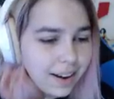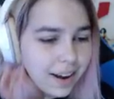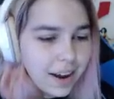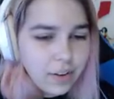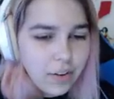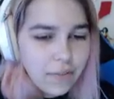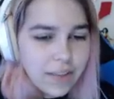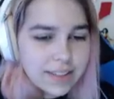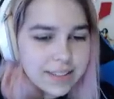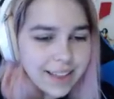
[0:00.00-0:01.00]
I also have
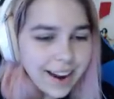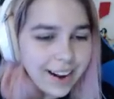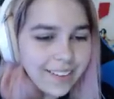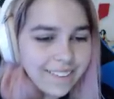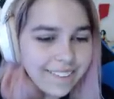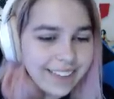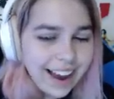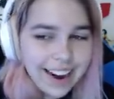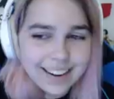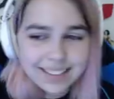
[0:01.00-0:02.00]
this thing. I don't know what
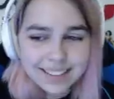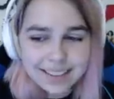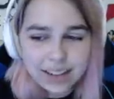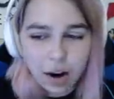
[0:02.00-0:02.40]
that is. It's like